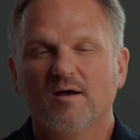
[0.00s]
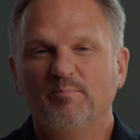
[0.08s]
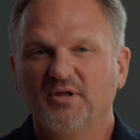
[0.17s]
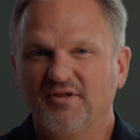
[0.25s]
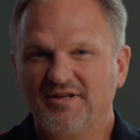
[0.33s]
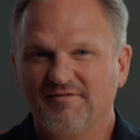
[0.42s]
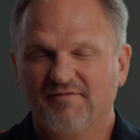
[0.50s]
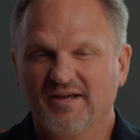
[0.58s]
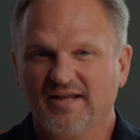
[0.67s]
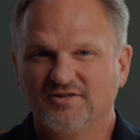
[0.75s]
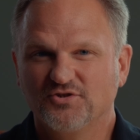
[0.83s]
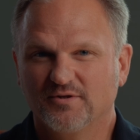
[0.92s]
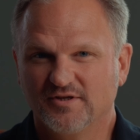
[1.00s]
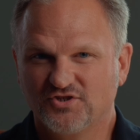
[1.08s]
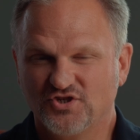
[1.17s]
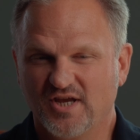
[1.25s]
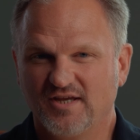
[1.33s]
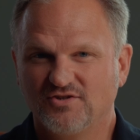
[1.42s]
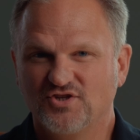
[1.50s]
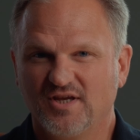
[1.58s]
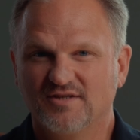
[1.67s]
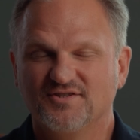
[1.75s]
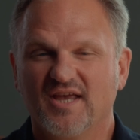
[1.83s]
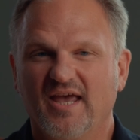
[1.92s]
Ability Financial Exchange
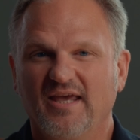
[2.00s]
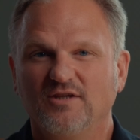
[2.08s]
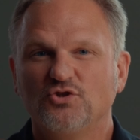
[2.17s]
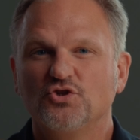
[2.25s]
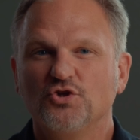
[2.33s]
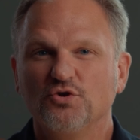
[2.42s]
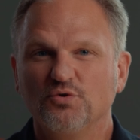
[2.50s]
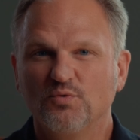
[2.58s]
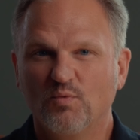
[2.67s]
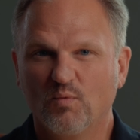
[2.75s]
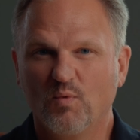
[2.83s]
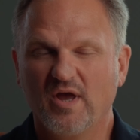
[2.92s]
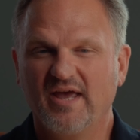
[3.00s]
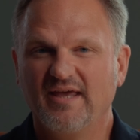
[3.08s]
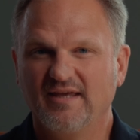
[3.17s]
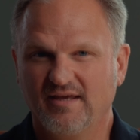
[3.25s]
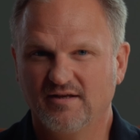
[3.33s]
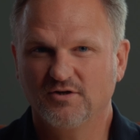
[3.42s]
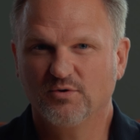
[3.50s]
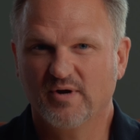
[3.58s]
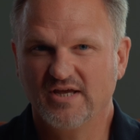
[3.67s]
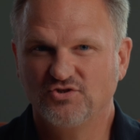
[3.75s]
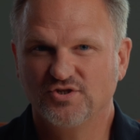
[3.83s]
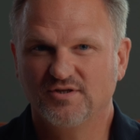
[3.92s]
is a two-way
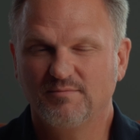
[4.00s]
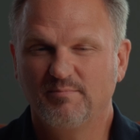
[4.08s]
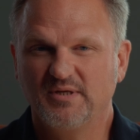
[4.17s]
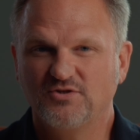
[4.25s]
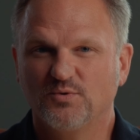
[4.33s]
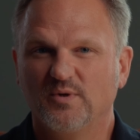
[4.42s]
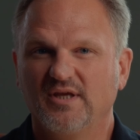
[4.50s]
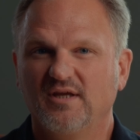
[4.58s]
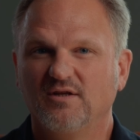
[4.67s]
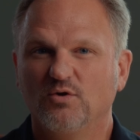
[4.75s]
integration between